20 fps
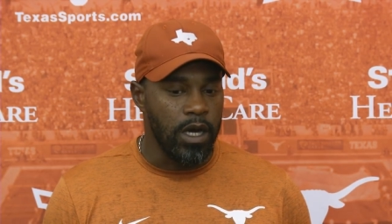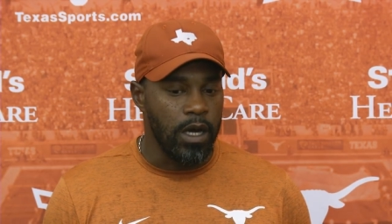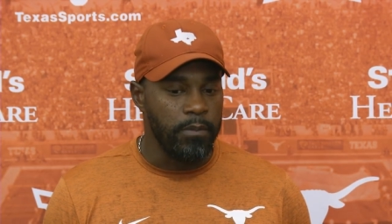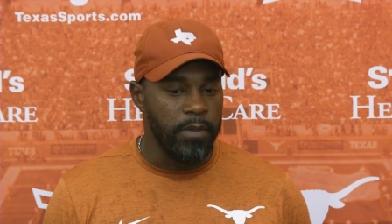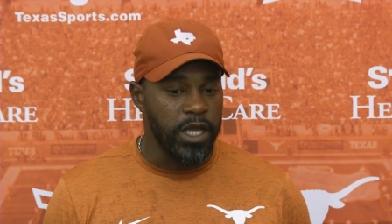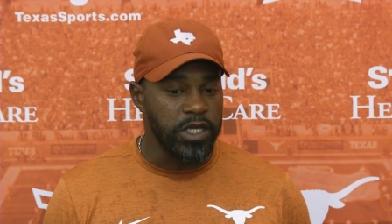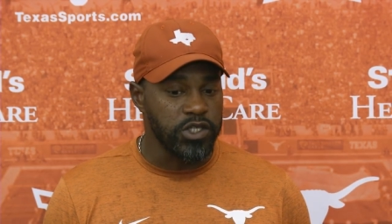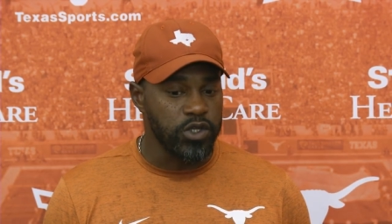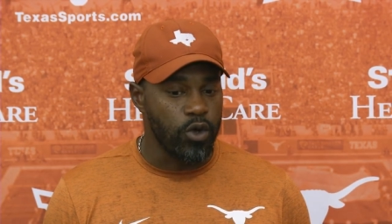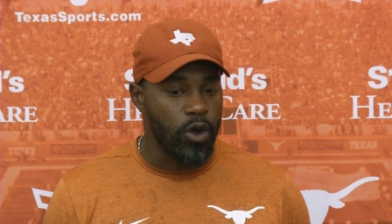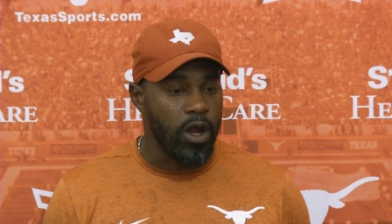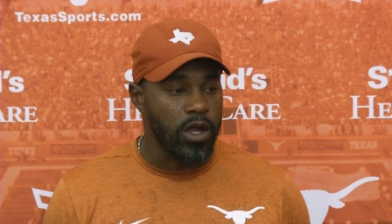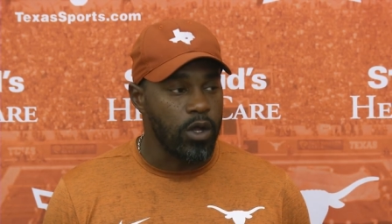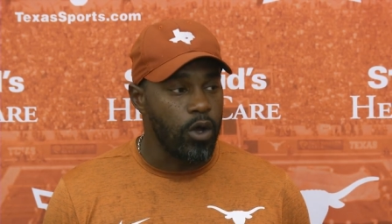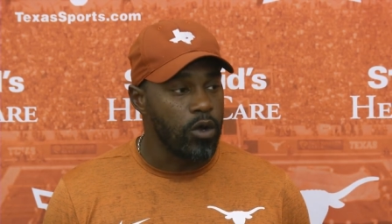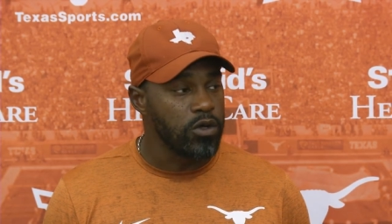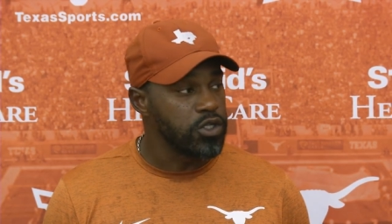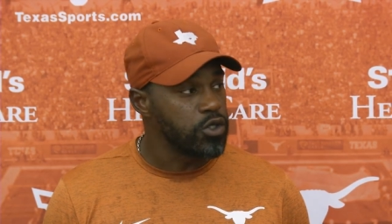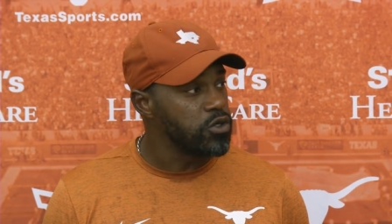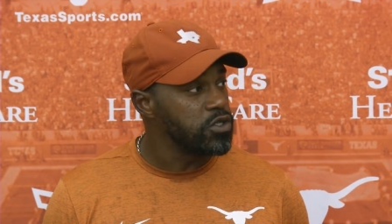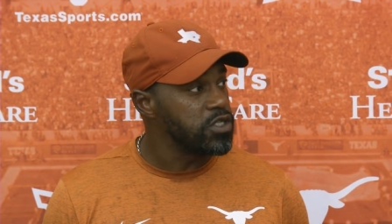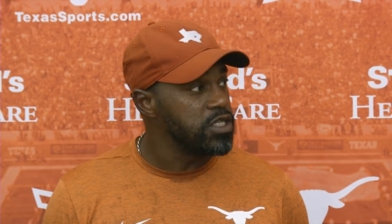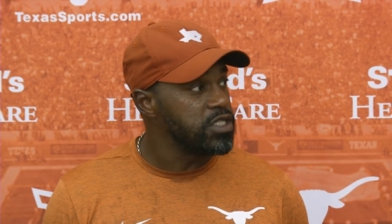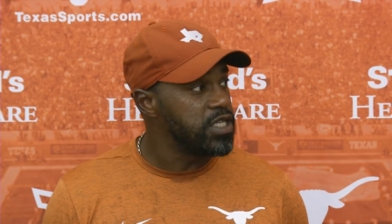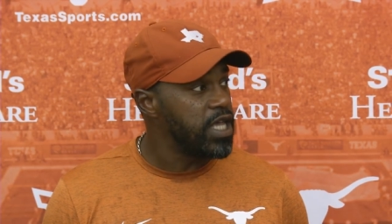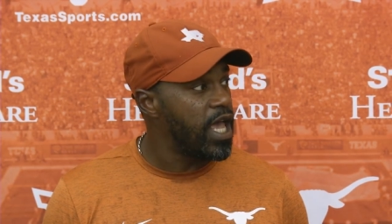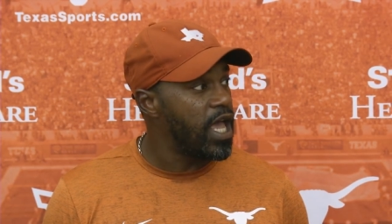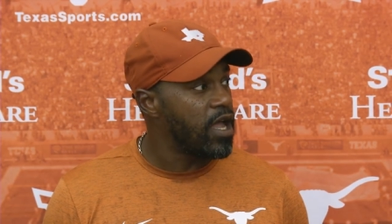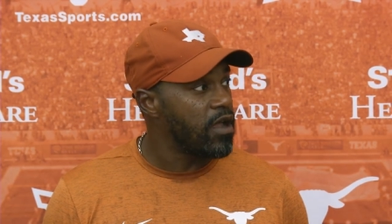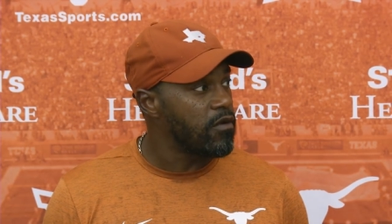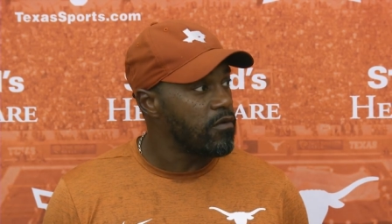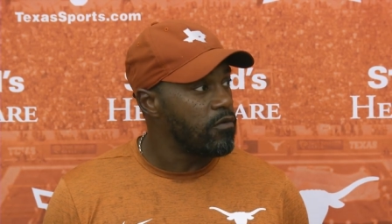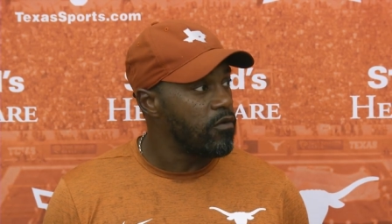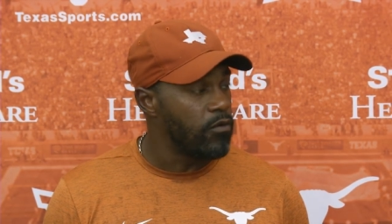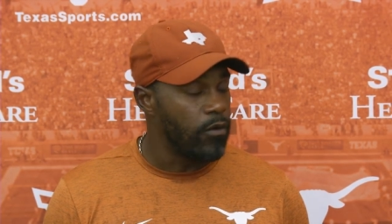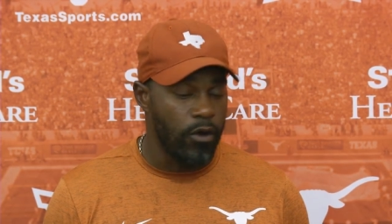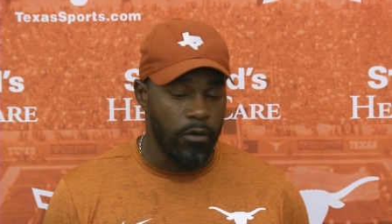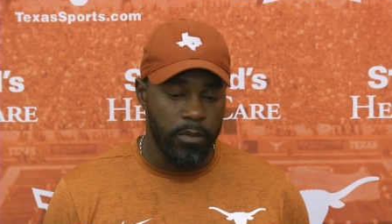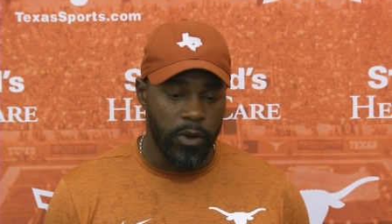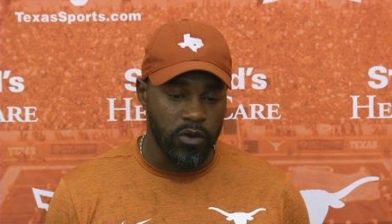make sure our culture is intact
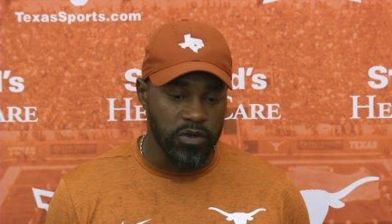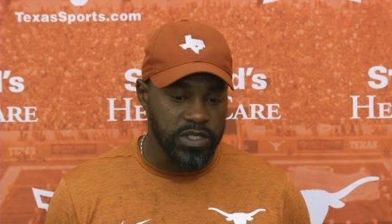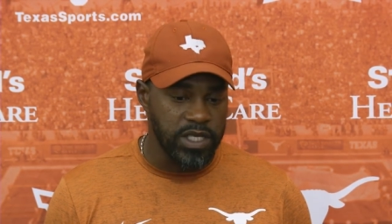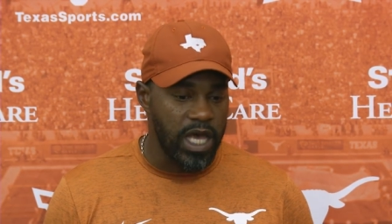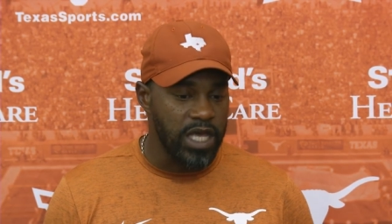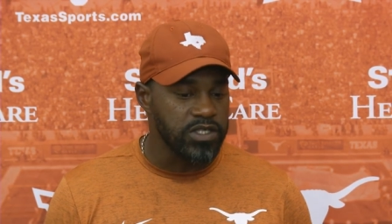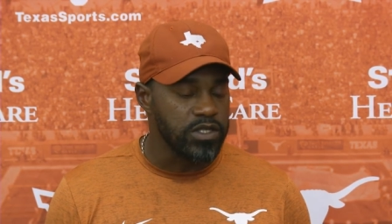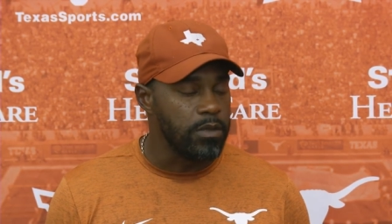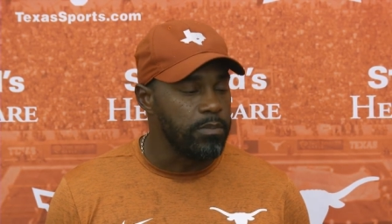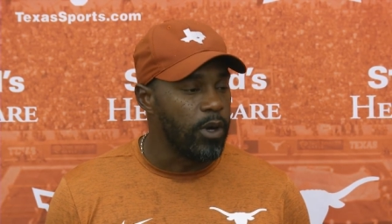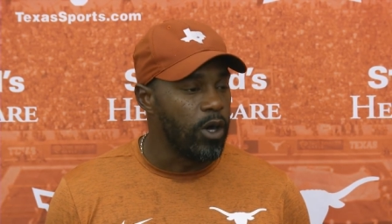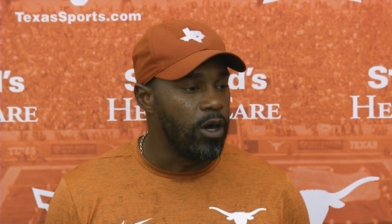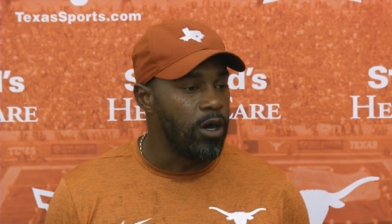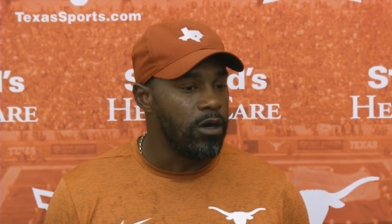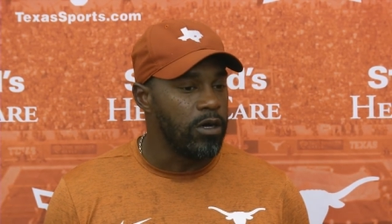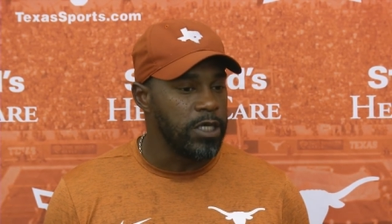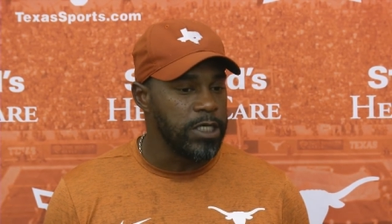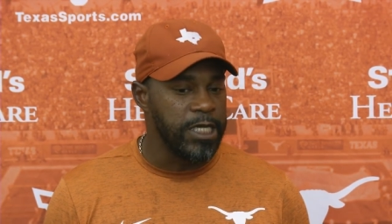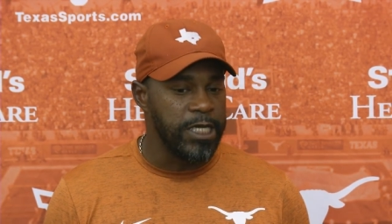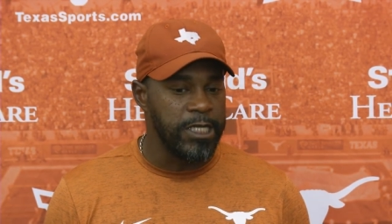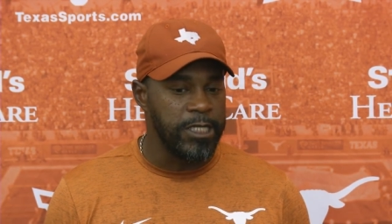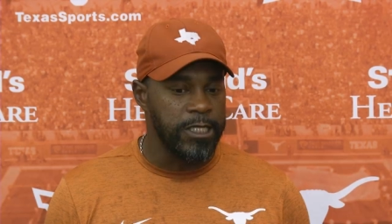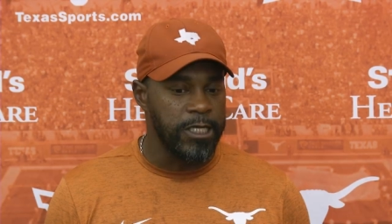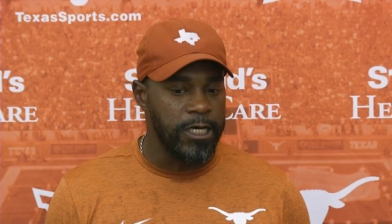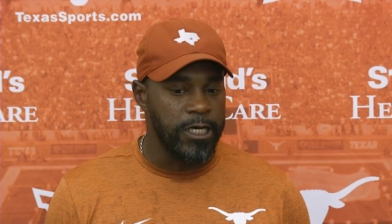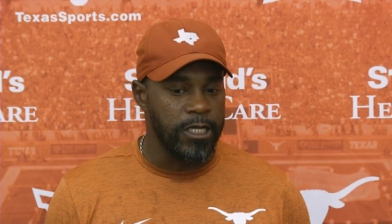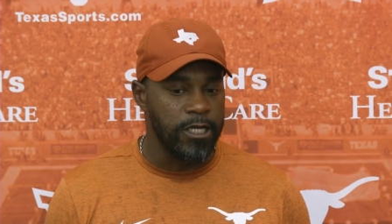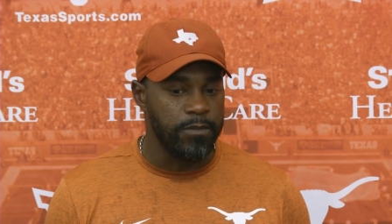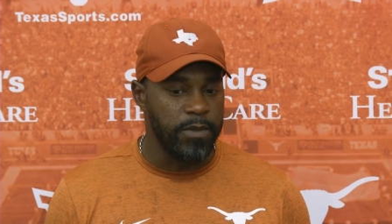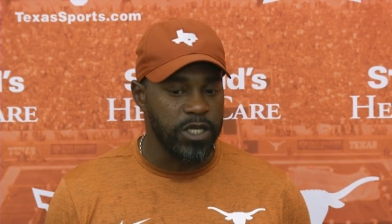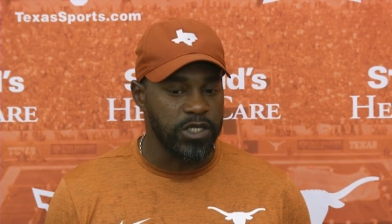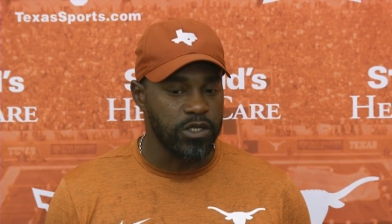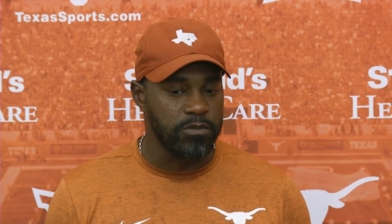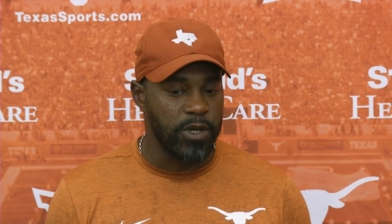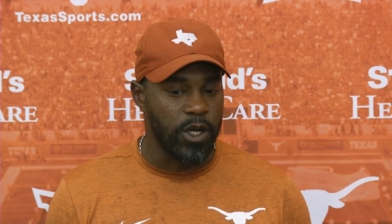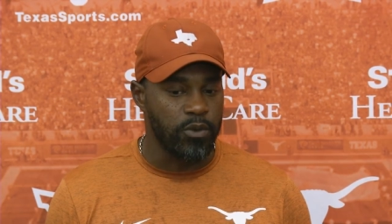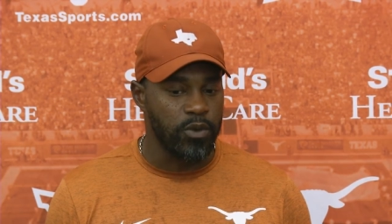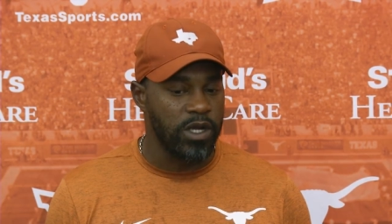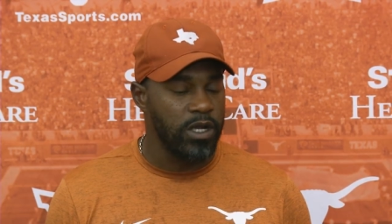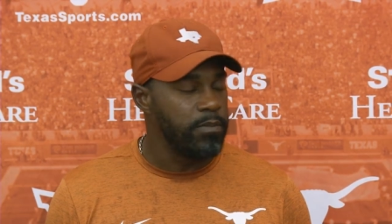on both sides of the ball, and to make sure
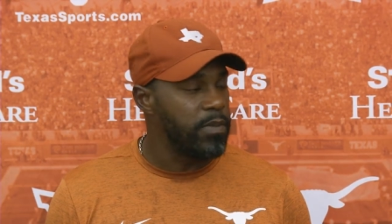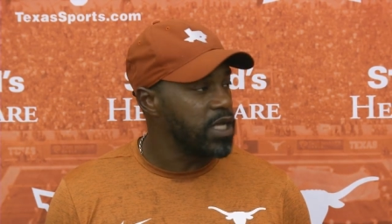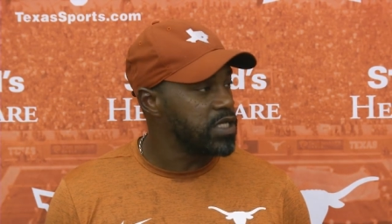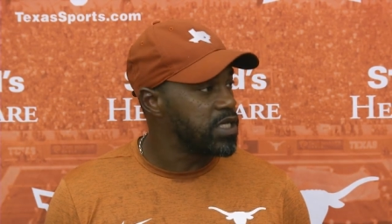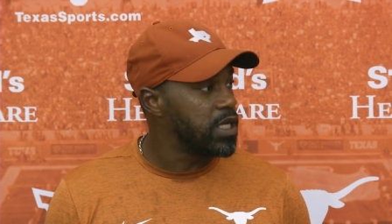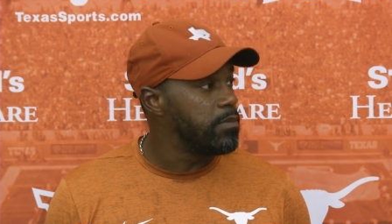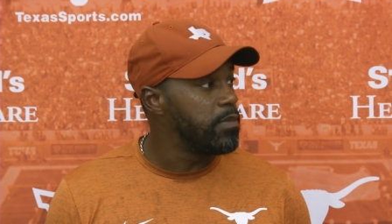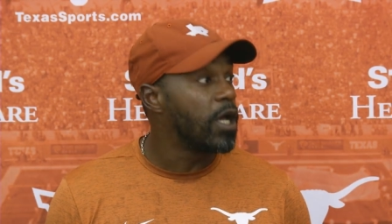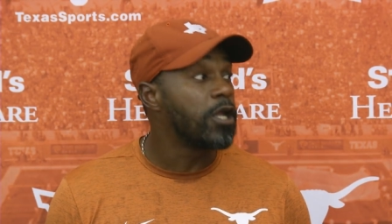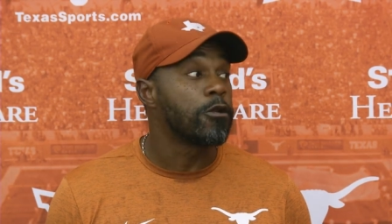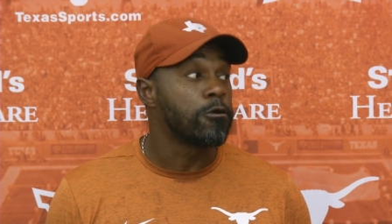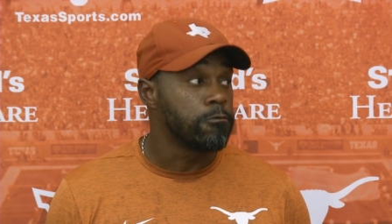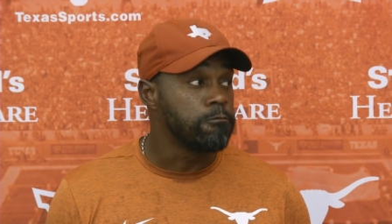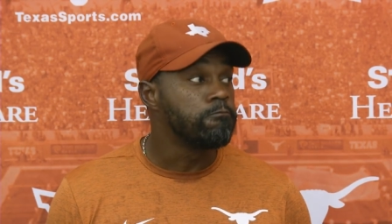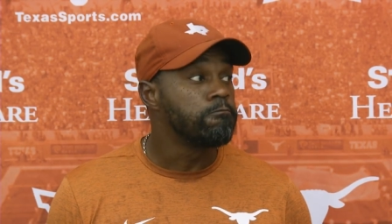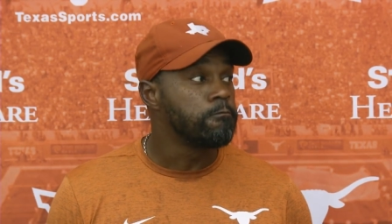my running backs get better.